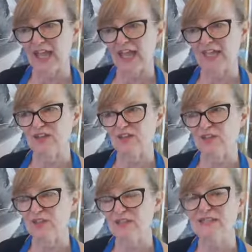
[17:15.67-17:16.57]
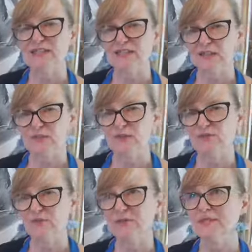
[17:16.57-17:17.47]
and this is
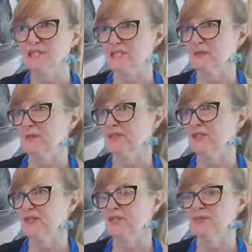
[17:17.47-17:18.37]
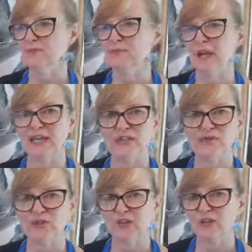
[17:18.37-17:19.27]
Robin is somebody who
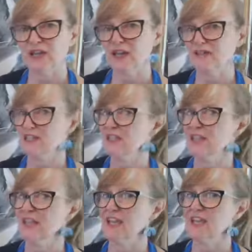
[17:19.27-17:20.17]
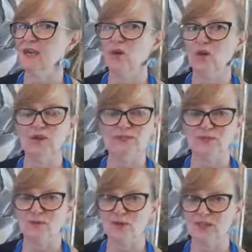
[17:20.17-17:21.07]
paints for 11 hours a day. All of
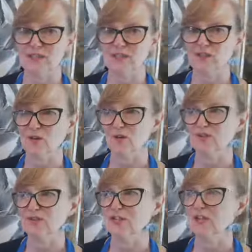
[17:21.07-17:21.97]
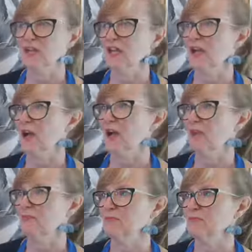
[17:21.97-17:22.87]
his work is sold.
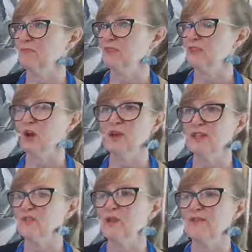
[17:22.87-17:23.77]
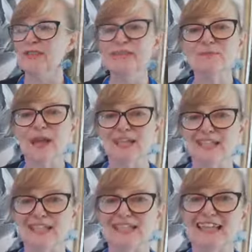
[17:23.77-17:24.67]
The only one of his
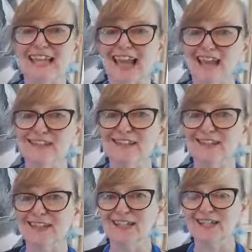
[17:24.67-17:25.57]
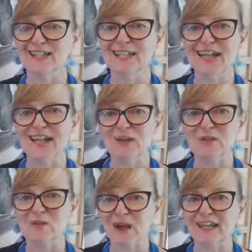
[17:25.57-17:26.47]
paintings he has is
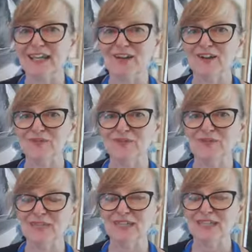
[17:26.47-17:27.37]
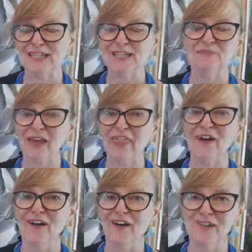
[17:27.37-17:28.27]
one of that his
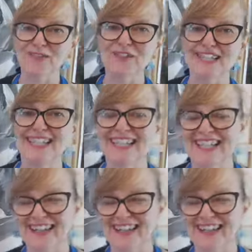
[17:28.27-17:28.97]
mother owns,